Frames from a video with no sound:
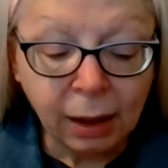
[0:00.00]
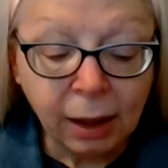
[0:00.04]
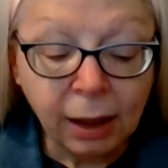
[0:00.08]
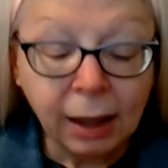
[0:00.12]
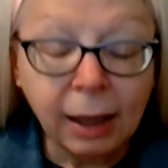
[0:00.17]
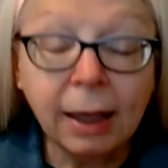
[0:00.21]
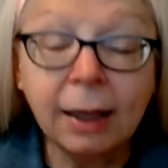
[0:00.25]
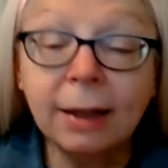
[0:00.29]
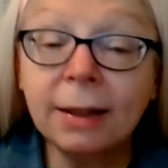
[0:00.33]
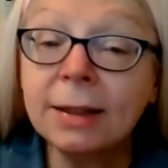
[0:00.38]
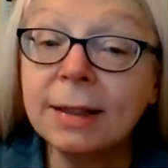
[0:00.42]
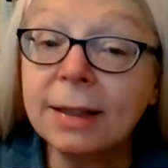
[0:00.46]

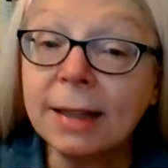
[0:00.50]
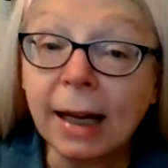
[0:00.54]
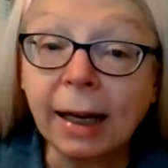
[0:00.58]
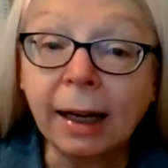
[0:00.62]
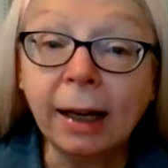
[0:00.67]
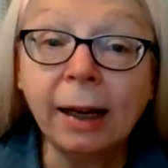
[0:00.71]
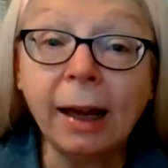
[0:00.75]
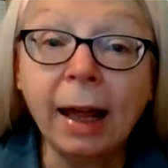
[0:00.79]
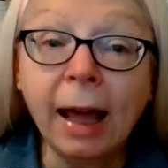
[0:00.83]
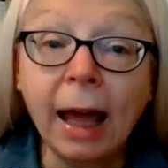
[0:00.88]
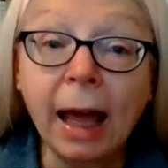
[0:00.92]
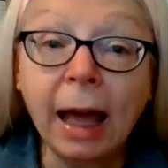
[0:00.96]
In the
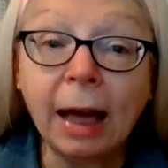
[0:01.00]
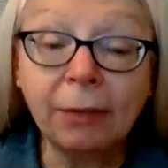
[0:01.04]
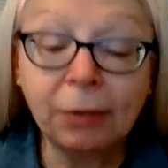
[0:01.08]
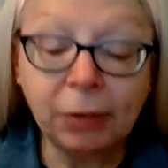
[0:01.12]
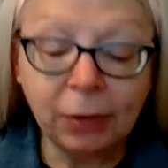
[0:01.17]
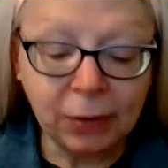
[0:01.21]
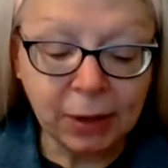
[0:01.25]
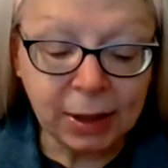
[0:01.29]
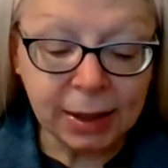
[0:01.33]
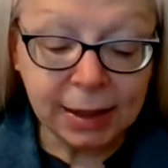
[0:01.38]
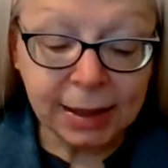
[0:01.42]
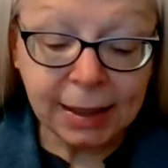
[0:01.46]
second half
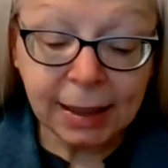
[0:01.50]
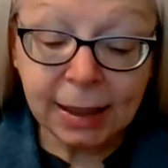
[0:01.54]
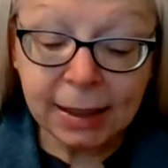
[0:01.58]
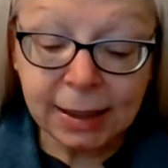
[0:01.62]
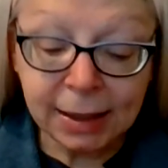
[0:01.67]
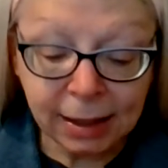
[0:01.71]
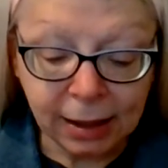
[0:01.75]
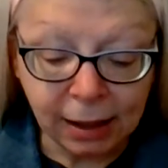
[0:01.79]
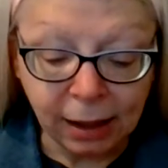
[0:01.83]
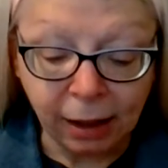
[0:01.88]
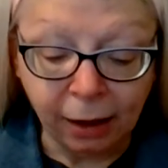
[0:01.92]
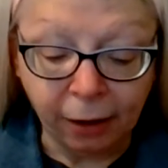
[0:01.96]
of the
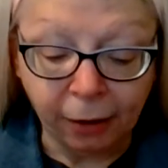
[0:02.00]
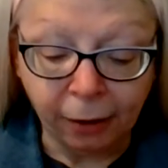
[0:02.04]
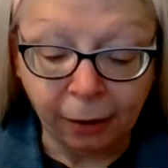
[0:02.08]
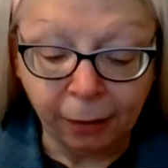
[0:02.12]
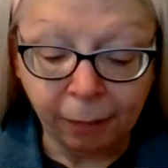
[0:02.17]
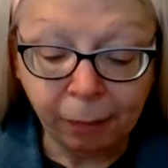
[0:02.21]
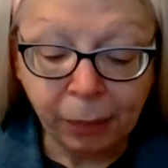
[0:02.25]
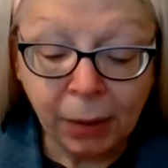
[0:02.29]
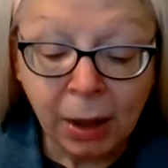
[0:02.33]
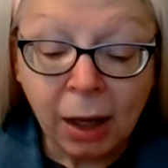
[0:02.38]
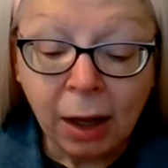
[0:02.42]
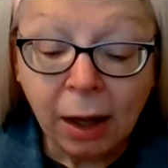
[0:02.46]
sixth year,
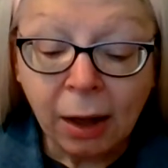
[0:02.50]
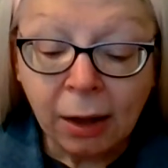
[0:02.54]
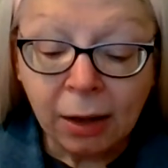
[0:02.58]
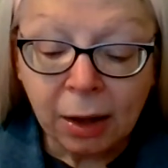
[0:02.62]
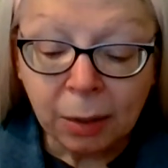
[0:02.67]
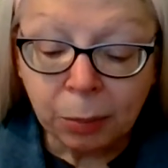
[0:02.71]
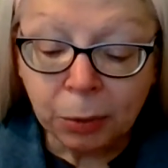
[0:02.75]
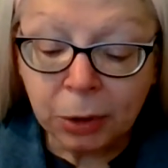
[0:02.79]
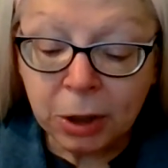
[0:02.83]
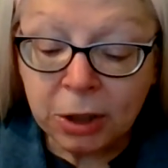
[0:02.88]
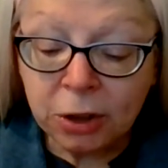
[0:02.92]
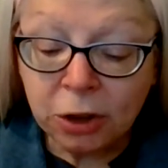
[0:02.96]
the
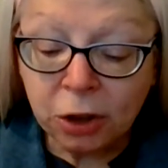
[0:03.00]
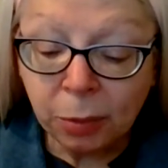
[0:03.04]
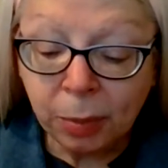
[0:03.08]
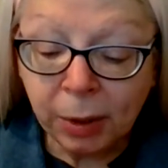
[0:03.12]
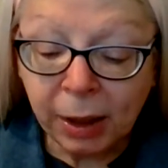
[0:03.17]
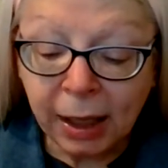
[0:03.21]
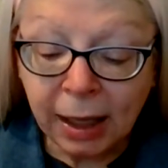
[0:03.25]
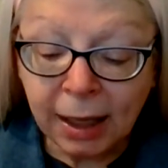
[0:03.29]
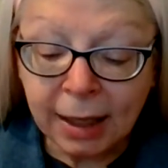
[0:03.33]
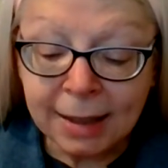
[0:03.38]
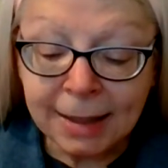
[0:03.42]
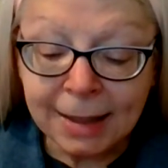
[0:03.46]
prisoner
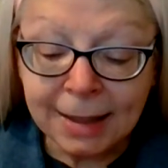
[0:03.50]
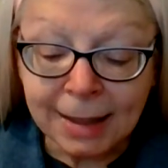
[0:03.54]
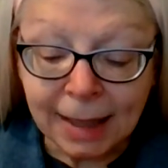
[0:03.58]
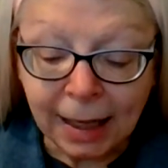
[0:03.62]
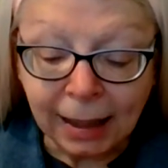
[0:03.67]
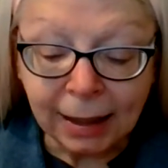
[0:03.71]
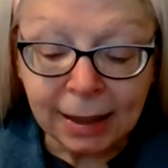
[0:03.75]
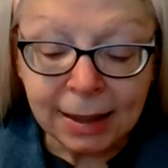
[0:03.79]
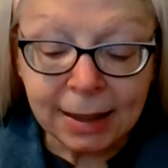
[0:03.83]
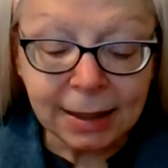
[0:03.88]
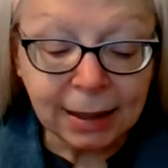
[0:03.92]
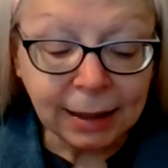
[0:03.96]
began
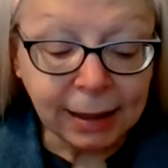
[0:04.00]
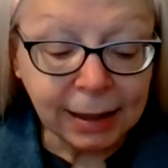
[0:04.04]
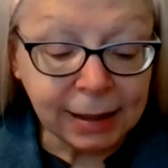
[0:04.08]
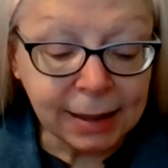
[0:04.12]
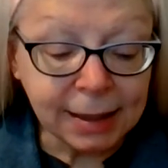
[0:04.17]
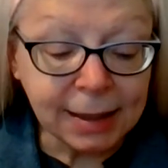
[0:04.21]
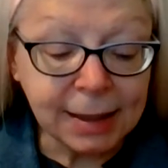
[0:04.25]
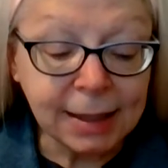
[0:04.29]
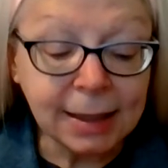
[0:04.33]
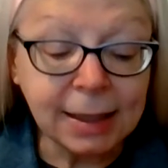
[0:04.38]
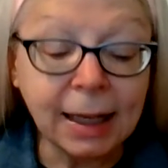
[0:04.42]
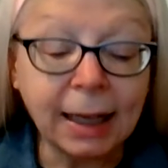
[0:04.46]
zealously to
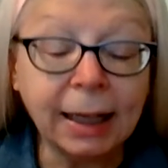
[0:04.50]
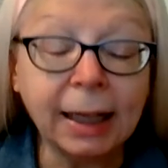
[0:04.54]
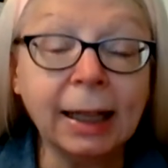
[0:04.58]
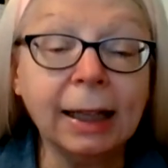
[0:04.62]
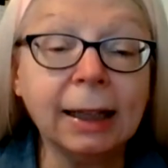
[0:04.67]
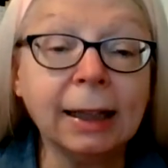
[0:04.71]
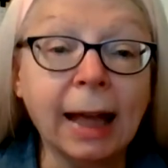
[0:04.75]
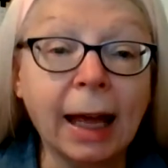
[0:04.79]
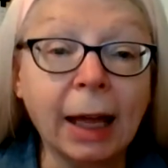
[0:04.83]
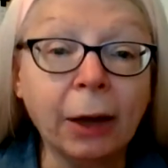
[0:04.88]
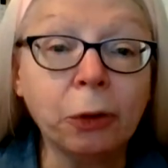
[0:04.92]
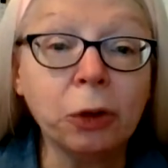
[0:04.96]
study
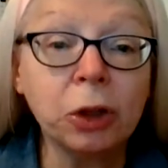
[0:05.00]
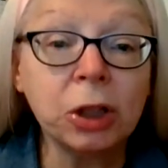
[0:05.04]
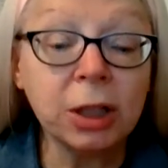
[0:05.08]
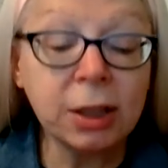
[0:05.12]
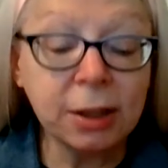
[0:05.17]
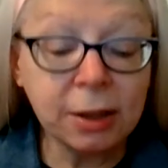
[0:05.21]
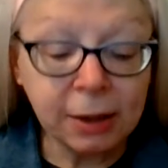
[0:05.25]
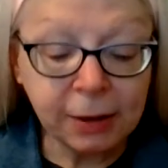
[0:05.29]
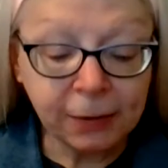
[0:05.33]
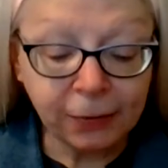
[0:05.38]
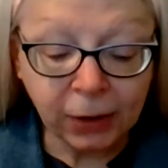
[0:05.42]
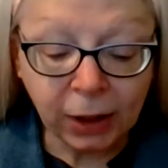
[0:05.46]

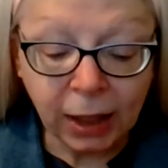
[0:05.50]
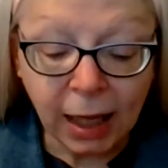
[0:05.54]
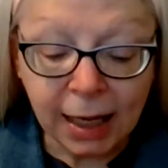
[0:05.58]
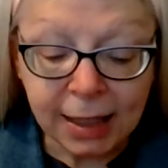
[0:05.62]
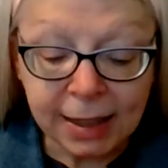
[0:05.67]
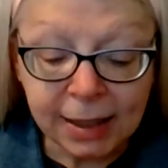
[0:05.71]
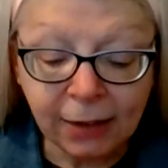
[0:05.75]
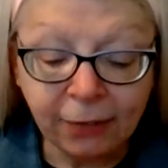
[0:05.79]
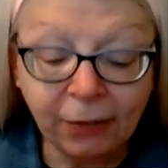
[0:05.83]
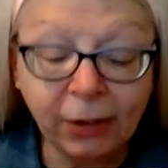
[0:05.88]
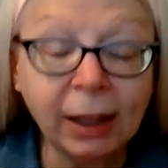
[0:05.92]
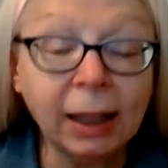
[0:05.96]
languages,
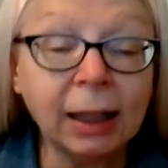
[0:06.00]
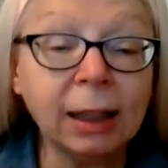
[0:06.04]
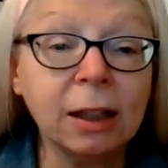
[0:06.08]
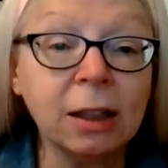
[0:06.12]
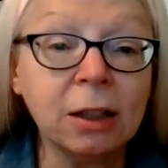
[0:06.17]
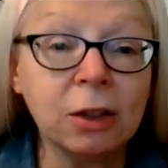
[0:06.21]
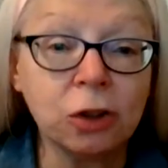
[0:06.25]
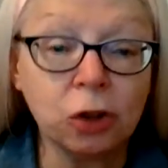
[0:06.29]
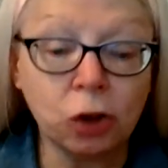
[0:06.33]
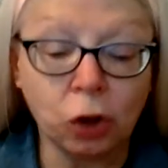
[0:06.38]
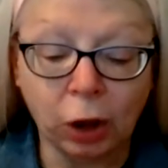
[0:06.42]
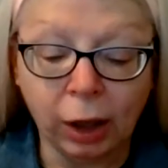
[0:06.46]
philosophy, and
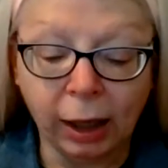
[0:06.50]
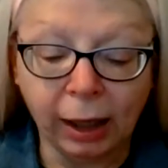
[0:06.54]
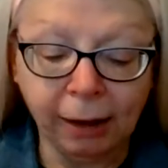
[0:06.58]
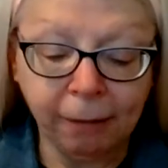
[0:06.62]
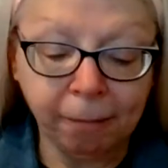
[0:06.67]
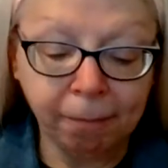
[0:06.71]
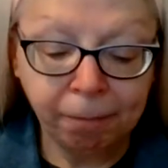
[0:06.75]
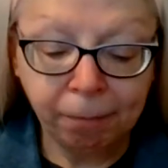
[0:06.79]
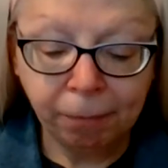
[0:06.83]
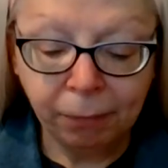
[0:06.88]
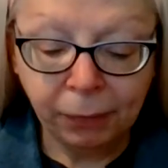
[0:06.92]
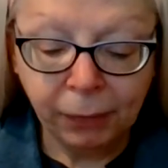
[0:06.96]
history.
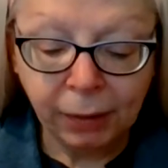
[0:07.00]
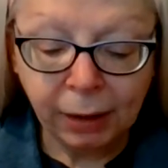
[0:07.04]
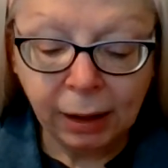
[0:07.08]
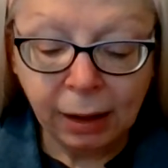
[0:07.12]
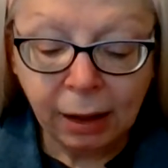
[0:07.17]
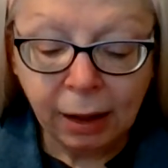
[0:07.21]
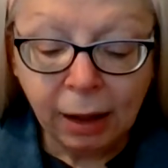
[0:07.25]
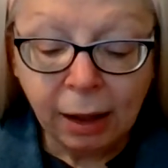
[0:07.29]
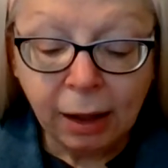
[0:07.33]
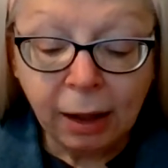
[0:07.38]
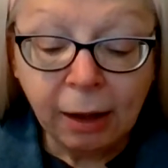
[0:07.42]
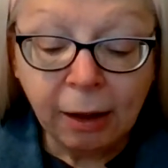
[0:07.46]

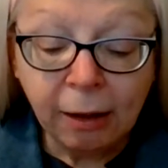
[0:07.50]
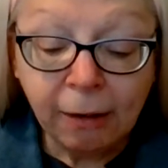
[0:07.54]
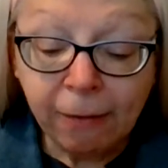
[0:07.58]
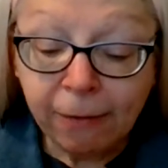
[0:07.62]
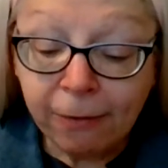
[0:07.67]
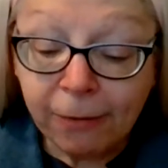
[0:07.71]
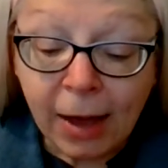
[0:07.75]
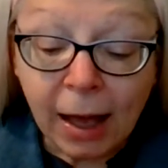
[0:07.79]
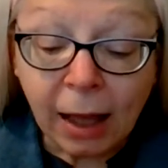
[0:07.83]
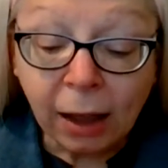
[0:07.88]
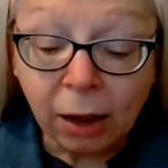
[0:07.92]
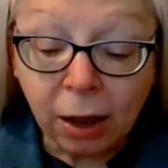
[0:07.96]
He
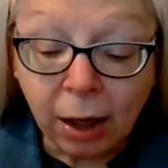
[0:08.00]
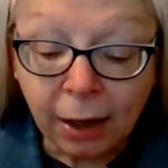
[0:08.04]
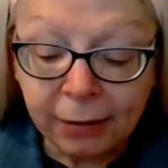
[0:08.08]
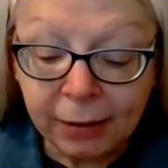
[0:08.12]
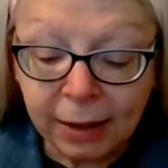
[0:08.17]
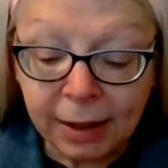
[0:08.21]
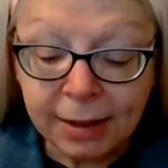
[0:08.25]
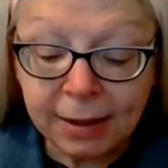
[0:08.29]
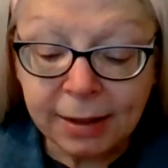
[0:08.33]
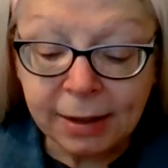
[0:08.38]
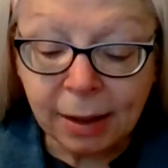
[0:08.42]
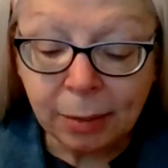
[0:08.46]
fell on
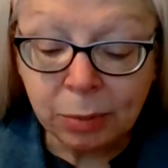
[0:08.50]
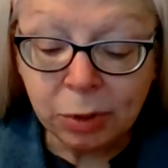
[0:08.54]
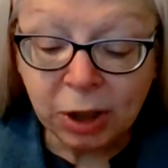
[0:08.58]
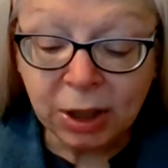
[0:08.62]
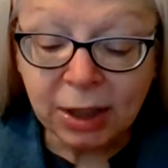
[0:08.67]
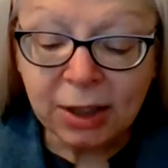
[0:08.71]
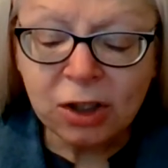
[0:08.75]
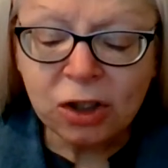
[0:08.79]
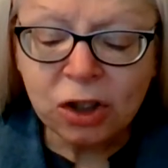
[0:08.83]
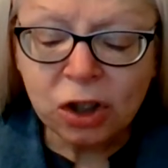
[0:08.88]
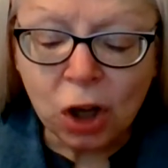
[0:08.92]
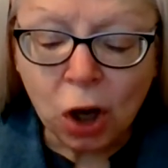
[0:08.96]
these subjects
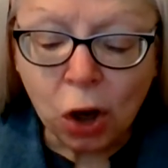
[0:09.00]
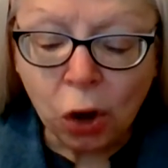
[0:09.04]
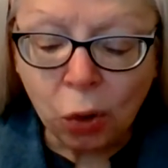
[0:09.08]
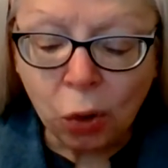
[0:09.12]
so